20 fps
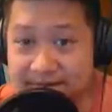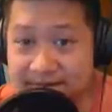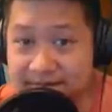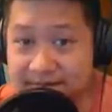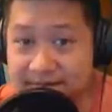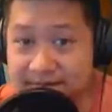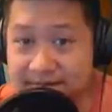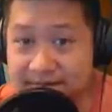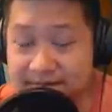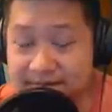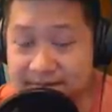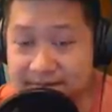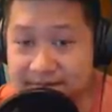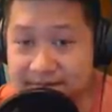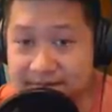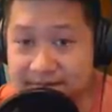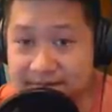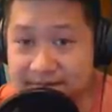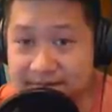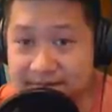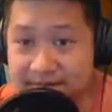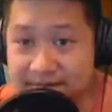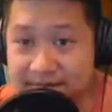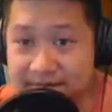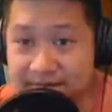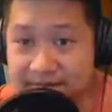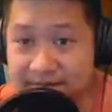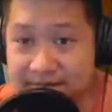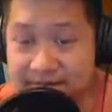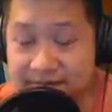
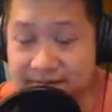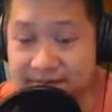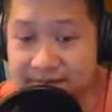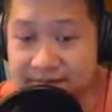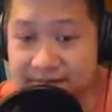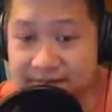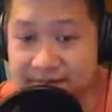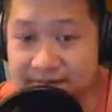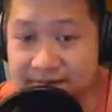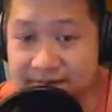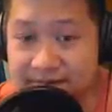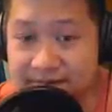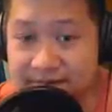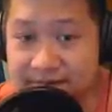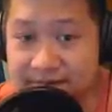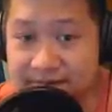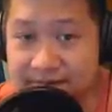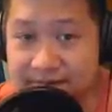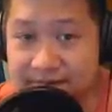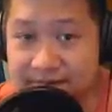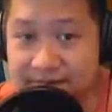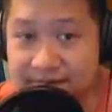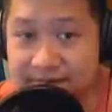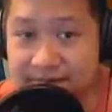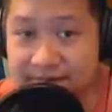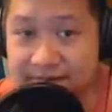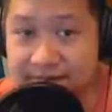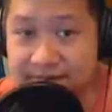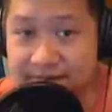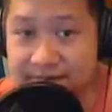
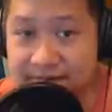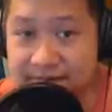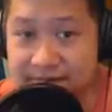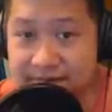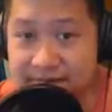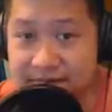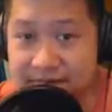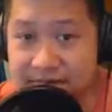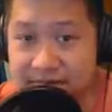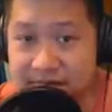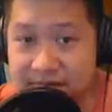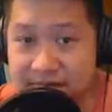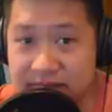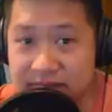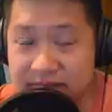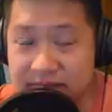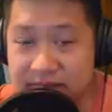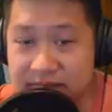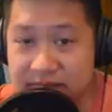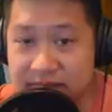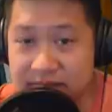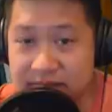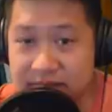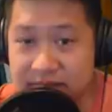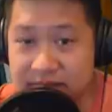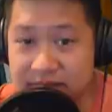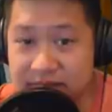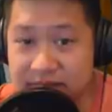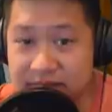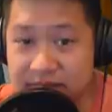
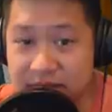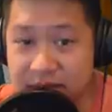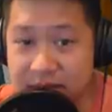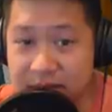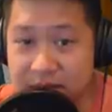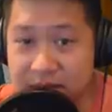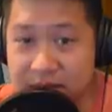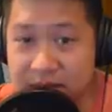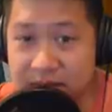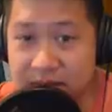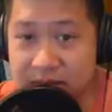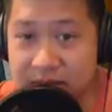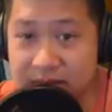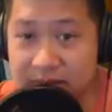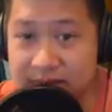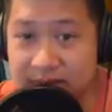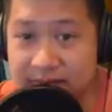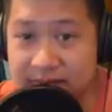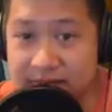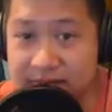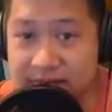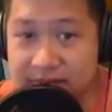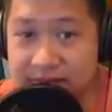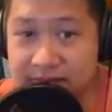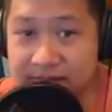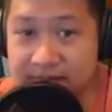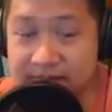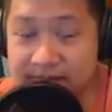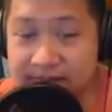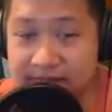
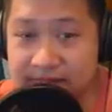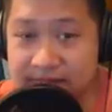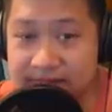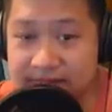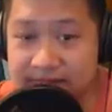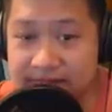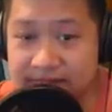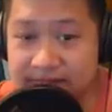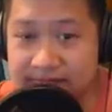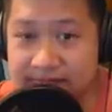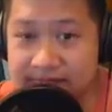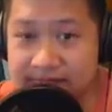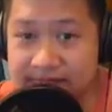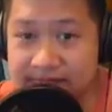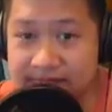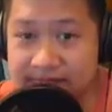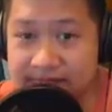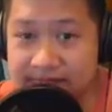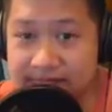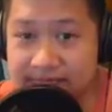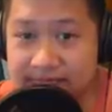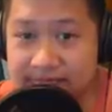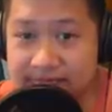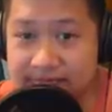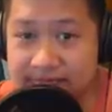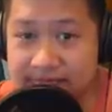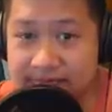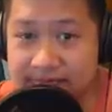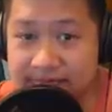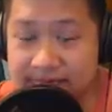[no speech]